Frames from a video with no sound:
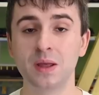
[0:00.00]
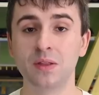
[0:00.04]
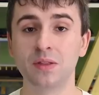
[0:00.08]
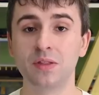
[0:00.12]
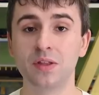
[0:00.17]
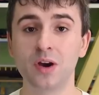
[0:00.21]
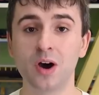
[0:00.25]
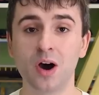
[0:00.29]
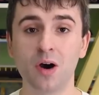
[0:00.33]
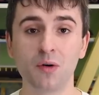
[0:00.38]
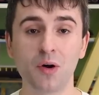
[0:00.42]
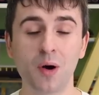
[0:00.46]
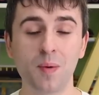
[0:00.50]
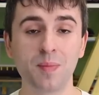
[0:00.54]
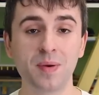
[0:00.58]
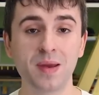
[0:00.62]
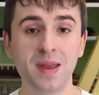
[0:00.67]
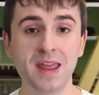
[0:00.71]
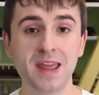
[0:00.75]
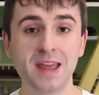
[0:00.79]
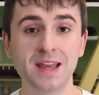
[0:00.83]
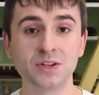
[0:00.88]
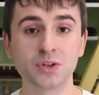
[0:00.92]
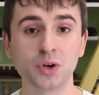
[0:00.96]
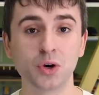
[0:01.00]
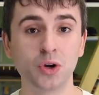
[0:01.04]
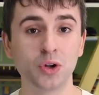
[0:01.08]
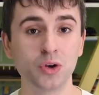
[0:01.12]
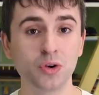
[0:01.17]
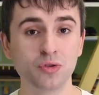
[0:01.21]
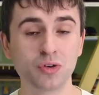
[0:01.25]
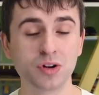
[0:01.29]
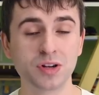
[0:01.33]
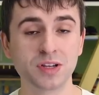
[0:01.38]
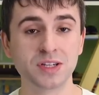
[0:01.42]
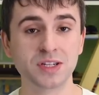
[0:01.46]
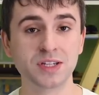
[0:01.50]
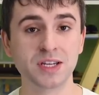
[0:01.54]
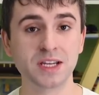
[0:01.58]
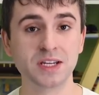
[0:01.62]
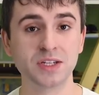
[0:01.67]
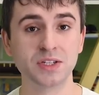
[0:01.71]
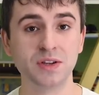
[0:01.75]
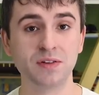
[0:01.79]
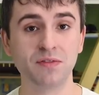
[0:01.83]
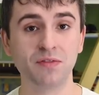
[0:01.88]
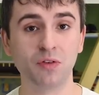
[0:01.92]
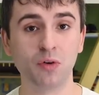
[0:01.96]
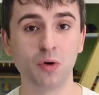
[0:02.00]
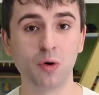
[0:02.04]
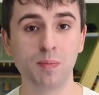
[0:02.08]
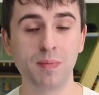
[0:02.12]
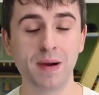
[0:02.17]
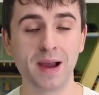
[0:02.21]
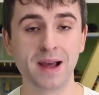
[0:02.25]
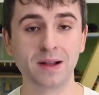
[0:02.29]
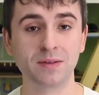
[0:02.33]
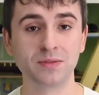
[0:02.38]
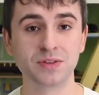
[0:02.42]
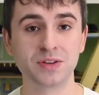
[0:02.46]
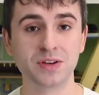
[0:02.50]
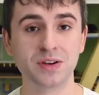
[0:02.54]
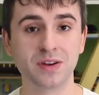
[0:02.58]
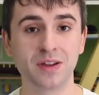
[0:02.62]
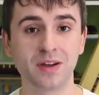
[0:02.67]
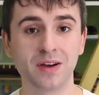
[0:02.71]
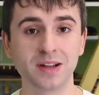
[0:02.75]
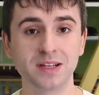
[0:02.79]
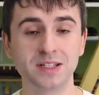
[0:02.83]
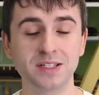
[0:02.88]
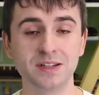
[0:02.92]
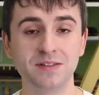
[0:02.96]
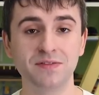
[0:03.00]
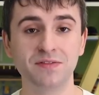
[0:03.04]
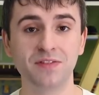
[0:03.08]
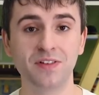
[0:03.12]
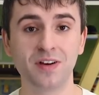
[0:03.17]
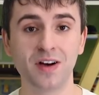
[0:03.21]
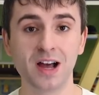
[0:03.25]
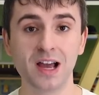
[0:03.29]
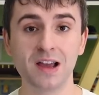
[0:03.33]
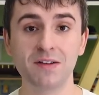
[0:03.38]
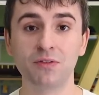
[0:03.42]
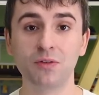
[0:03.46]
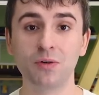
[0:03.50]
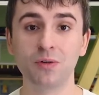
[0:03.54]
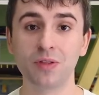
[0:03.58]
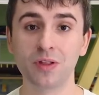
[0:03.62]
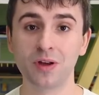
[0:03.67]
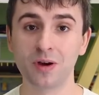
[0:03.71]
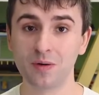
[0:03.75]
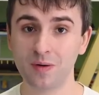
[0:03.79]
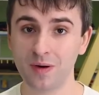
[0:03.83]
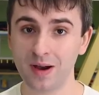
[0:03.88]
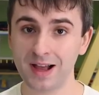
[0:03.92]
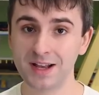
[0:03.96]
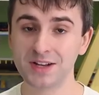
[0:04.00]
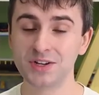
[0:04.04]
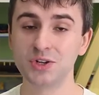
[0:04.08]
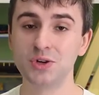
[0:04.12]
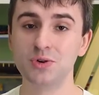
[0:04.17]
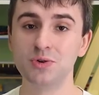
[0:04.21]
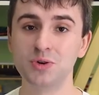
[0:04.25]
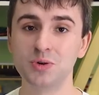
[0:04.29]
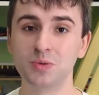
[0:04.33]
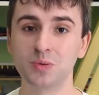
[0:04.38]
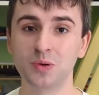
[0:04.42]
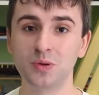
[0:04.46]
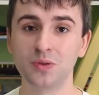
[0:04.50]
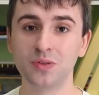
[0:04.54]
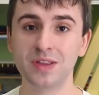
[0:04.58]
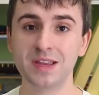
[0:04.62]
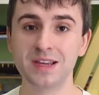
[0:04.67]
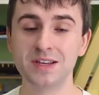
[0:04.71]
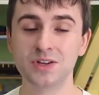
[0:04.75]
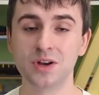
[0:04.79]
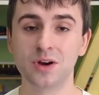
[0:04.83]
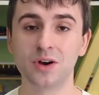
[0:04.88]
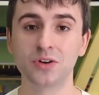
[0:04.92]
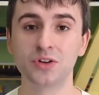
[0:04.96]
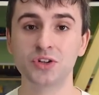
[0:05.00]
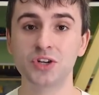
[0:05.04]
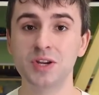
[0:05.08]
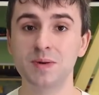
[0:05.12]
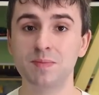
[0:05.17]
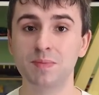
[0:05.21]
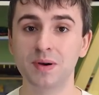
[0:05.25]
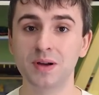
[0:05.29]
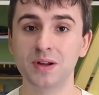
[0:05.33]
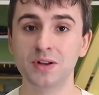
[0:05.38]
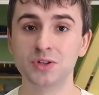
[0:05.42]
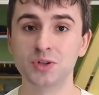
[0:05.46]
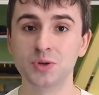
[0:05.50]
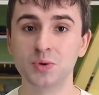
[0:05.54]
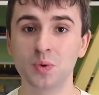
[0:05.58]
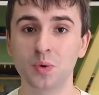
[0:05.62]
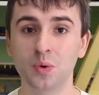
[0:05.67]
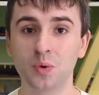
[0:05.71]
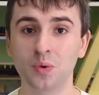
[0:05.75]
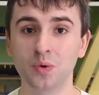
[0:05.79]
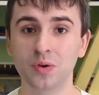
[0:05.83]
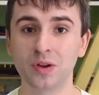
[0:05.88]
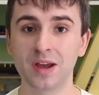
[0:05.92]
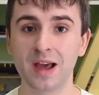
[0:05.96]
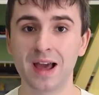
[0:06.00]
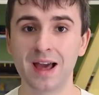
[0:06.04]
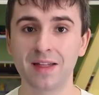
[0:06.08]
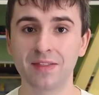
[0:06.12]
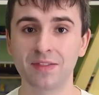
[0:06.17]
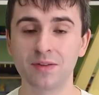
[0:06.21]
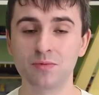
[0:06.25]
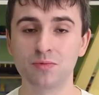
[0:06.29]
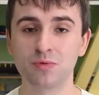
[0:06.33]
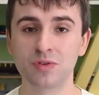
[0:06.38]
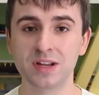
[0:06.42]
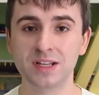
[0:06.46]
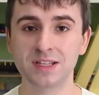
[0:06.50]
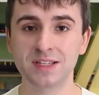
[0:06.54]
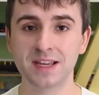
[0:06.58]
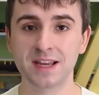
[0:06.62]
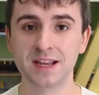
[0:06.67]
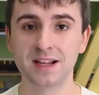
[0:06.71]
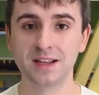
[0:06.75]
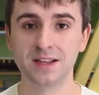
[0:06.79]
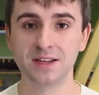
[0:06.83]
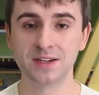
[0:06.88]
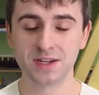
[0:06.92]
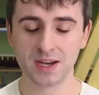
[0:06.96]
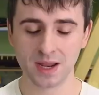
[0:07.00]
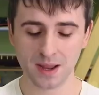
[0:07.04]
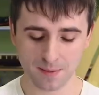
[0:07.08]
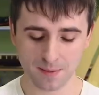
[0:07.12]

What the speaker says: The RRP is £164.95, although as usual these are cheaper to order at the retailers,